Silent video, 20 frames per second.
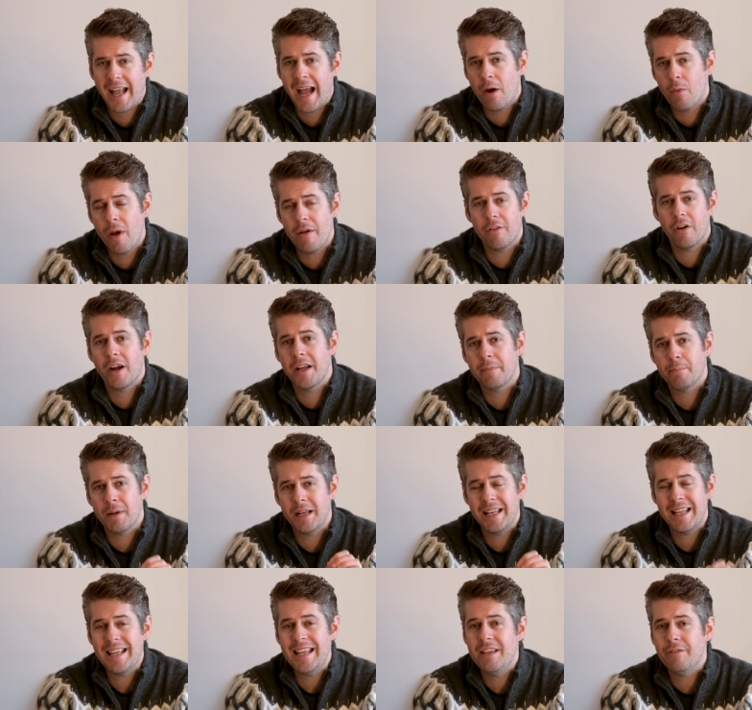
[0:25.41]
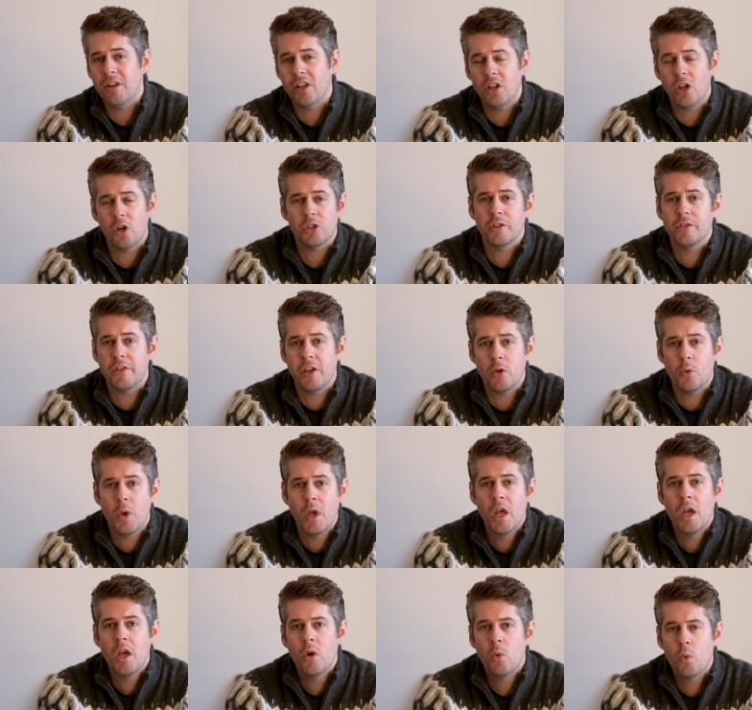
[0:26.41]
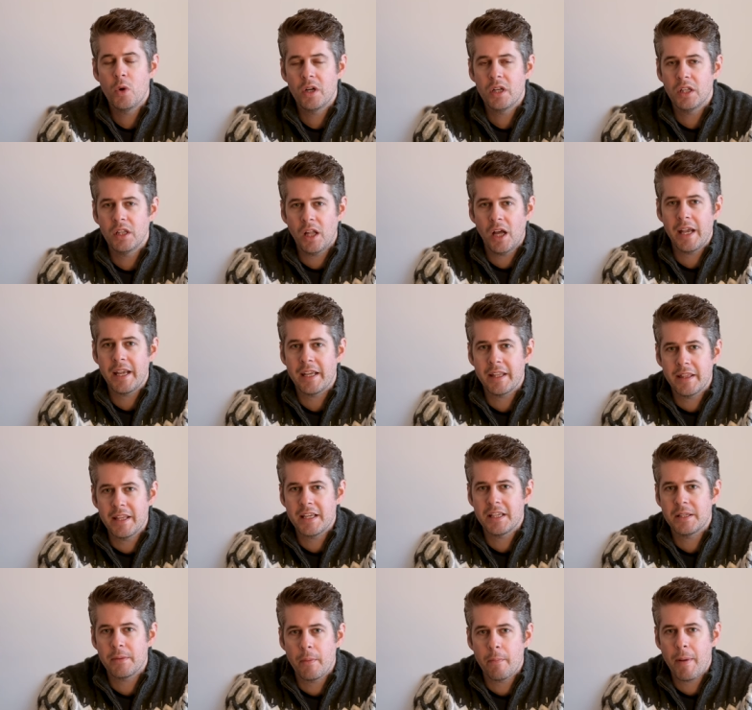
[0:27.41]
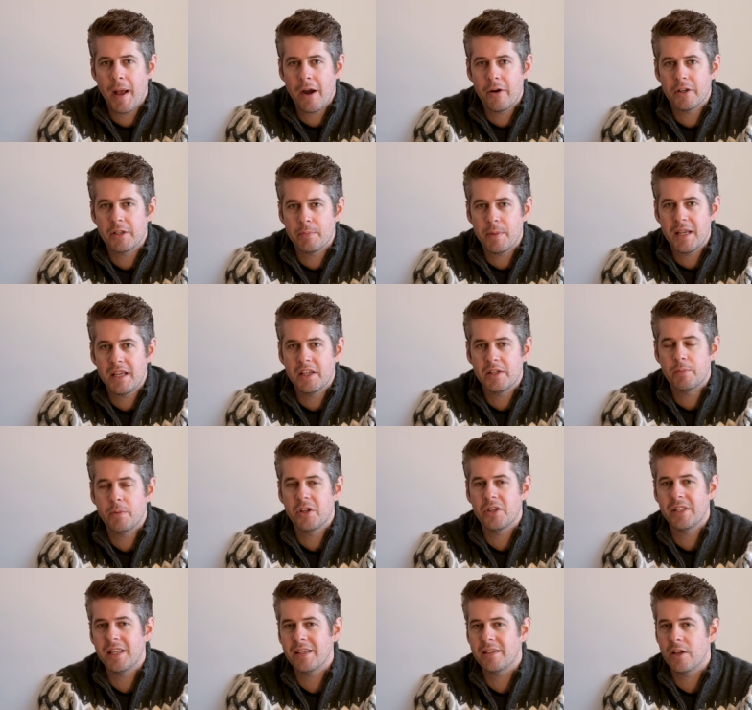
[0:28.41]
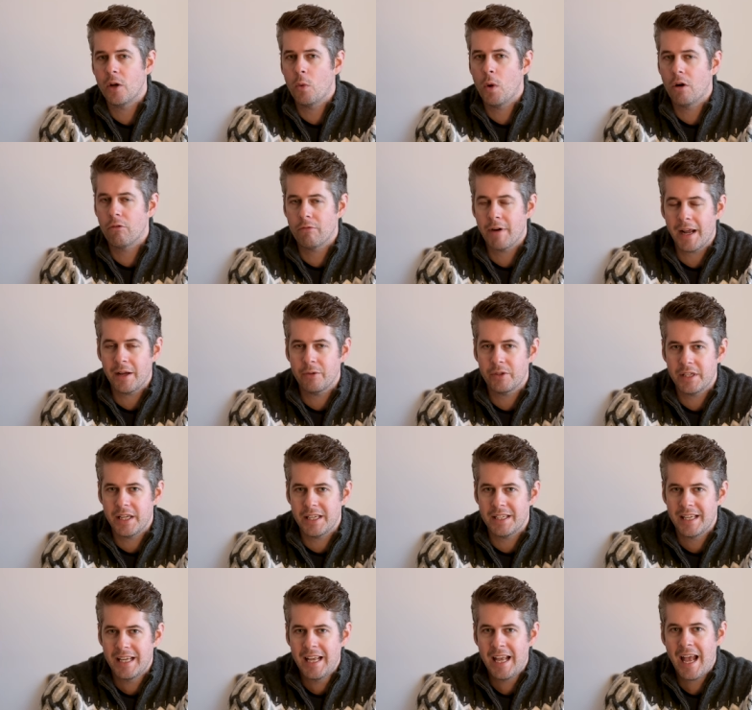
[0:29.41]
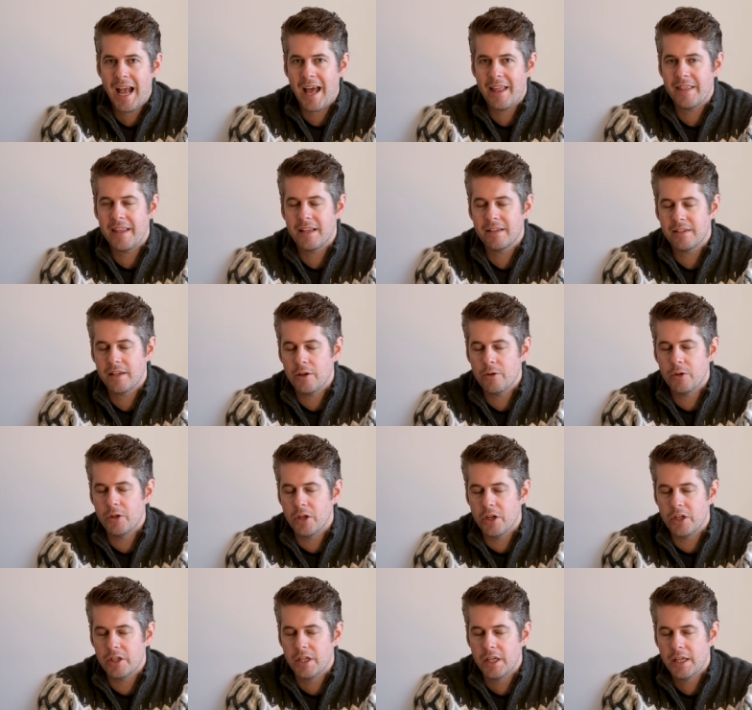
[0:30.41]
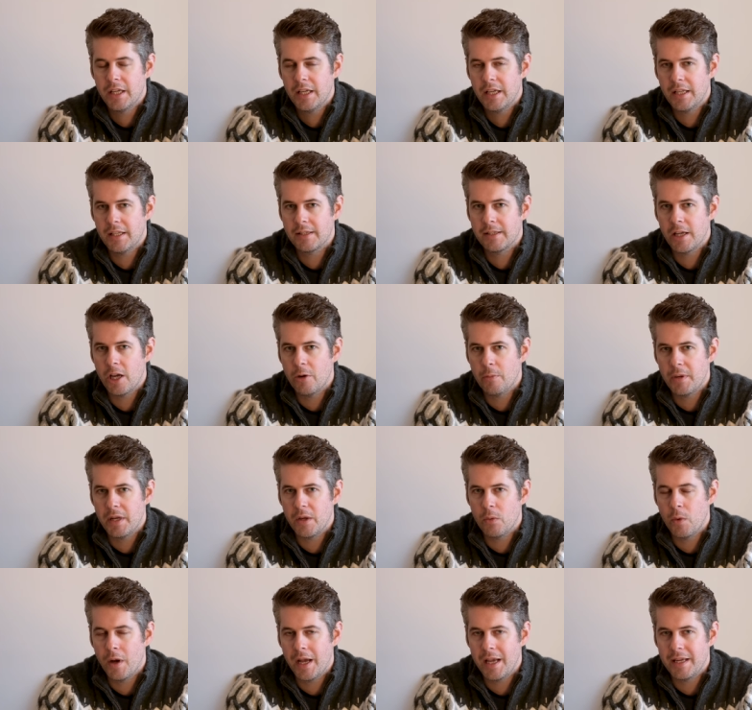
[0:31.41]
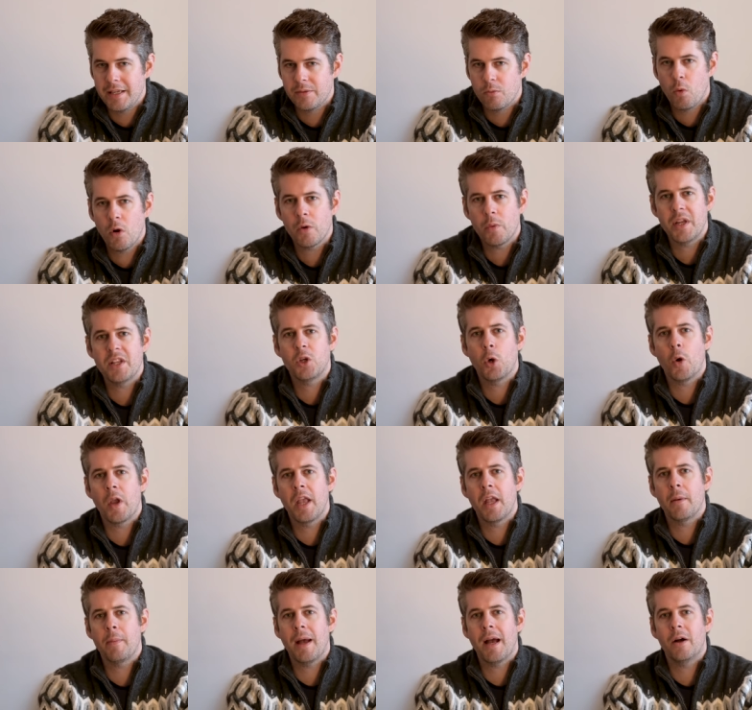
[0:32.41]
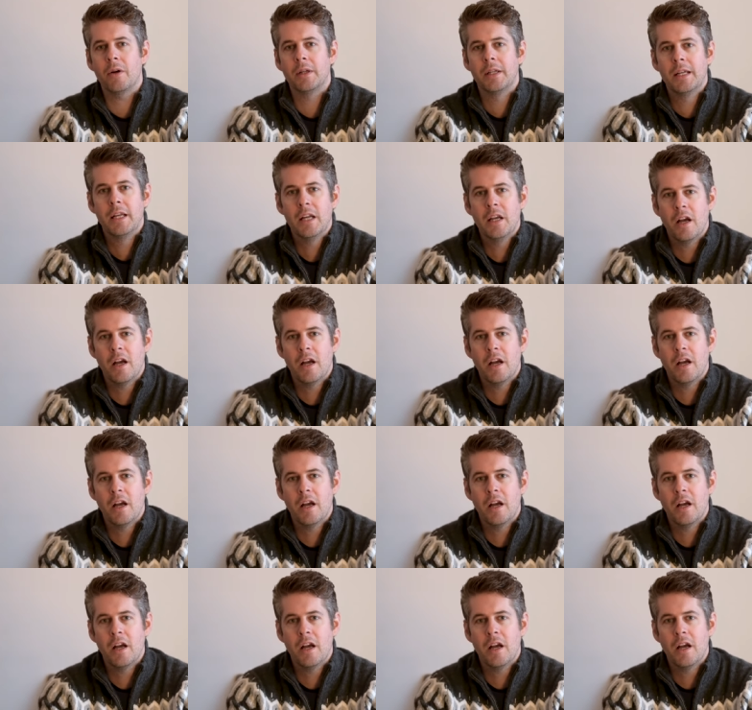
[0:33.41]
However, I believe a lot of you would like this pair of speakers because they're so well rounded and they're so good in so many ways. What are we talking about?